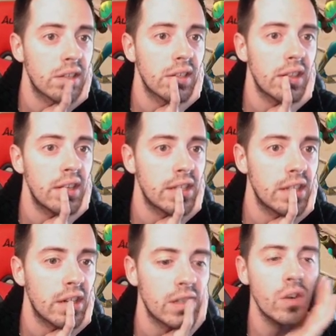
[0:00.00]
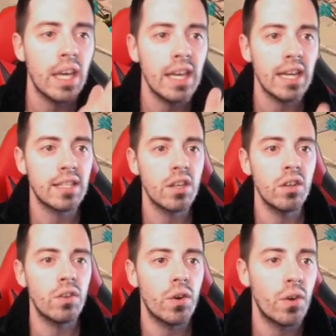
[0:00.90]
this is hard. Okay, I
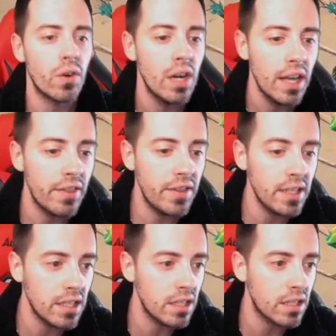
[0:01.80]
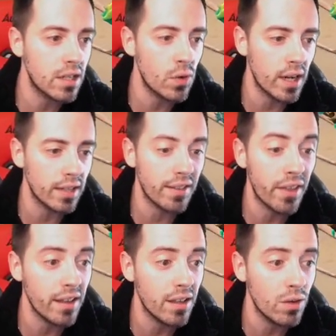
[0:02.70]
stunned her. This is great.
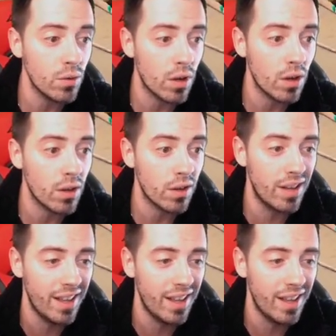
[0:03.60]
Thank you, uh,